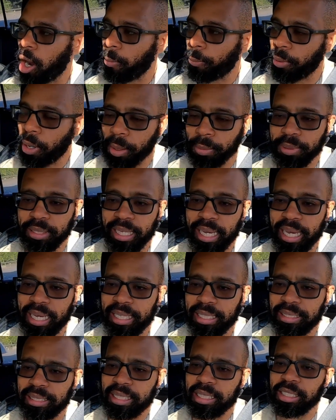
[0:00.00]
I'll probably
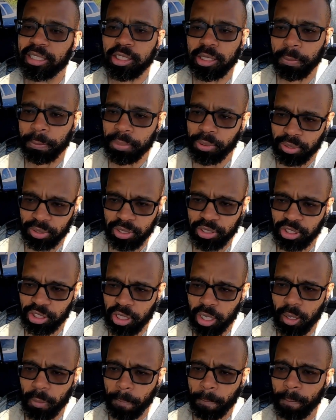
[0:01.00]
edit this and put
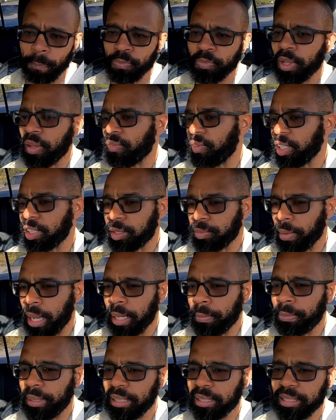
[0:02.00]
this up. This
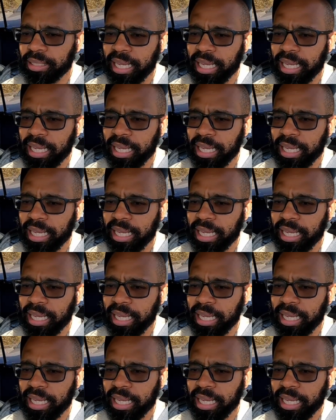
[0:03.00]
may be the